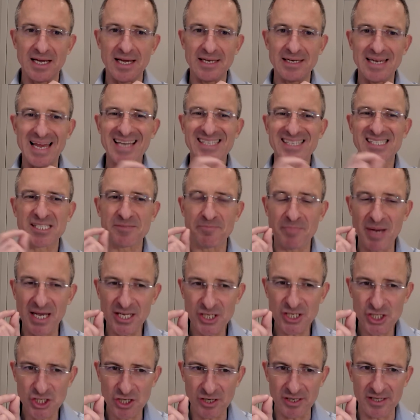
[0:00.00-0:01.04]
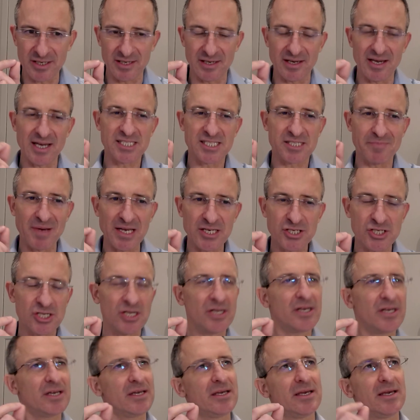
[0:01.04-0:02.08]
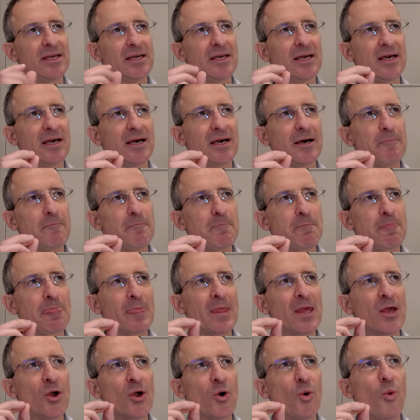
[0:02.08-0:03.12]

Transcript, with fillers: and especially especially um,